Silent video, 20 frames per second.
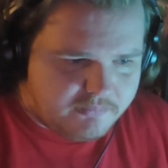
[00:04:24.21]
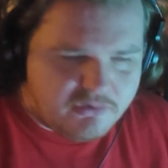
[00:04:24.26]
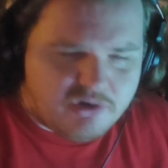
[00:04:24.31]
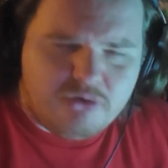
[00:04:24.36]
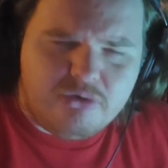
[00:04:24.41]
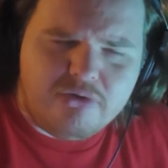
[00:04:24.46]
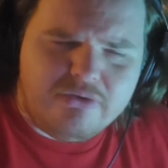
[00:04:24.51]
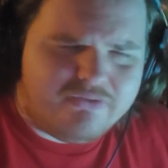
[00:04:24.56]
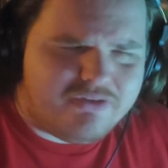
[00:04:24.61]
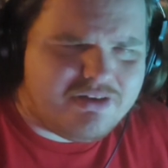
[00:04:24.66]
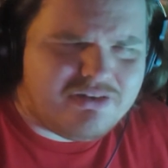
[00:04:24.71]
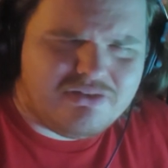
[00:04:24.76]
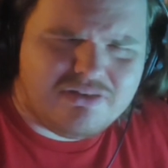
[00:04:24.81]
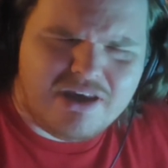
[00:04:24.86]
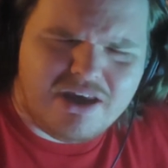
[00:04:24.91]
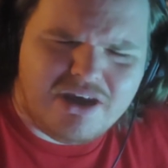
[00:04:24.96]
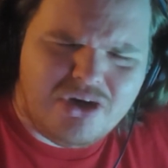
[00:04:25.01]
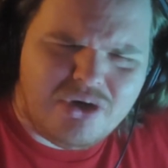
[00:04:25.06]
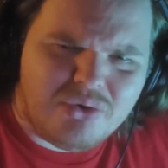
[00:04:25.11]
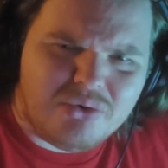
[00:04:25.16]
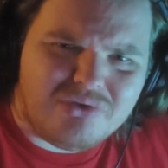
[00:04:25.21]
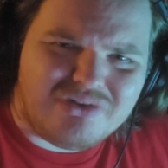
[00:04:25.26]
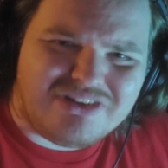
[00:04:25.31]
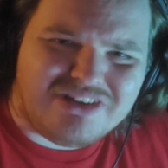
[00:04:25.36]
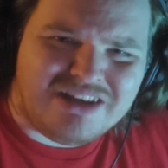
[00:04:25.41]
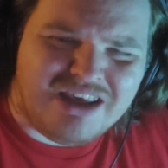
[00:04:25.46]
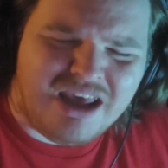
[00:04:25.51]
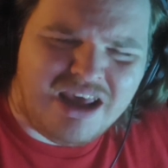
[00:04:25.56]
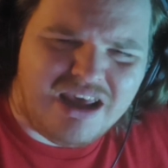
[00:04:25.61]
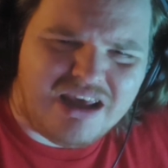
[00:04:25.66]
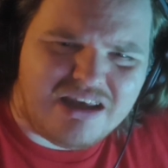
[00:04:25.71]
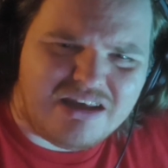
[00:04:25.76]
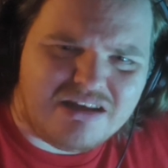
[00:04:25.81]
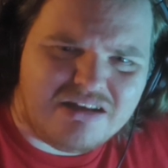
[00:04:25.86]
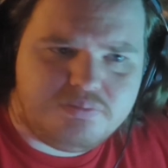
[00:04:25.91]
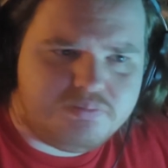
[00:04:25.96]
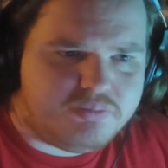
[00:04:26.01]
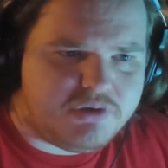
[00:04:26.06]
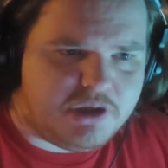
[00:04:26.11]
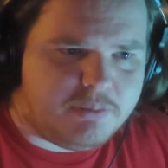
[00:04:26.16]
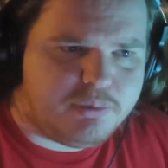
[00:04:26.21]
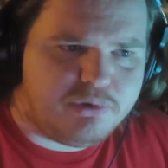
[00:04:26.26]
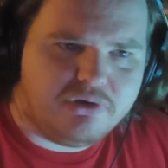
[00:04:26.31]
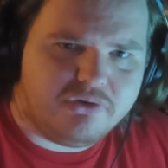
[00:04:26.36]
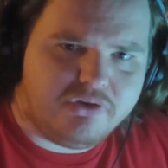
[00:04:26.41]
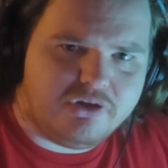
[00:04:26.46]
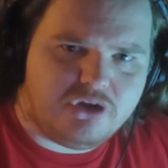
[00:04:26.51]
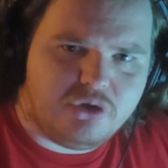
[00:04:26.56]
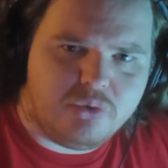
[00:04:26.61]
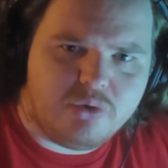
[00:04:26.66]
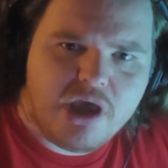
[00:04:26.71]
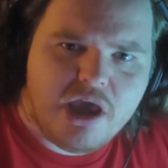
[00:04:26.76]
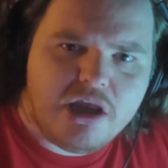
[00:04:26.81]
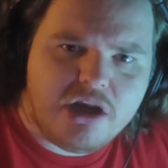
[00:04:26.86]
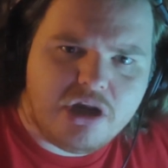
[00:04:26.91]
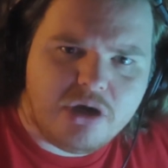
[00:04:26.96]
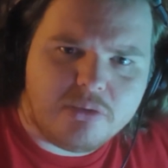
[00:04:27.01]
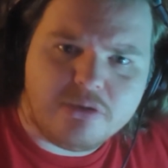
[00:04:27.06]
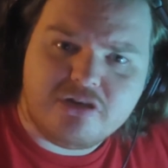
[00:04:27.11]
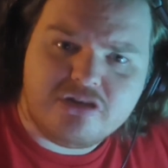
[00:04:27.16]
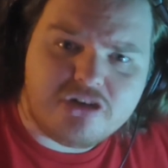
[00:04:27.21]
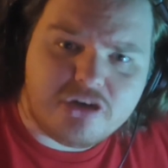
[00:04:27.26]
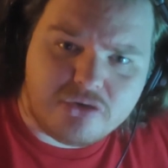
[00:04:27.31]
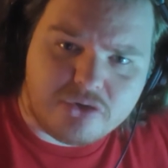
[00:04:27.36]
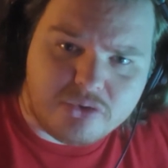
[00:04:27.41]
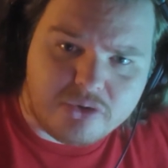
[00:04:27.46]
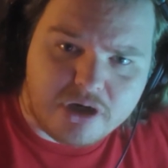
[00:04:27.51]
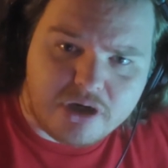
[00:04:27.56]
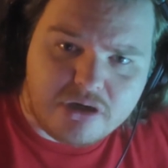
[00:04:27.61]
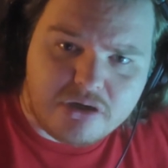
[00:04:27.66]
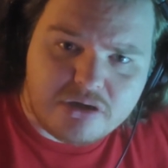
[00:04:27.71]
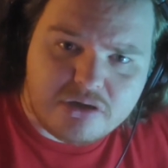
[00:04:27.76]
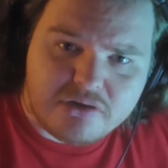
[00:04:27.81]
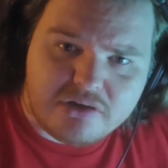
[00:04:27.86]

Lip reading: I wonder if this guy knows K. People in the UK know each other, right?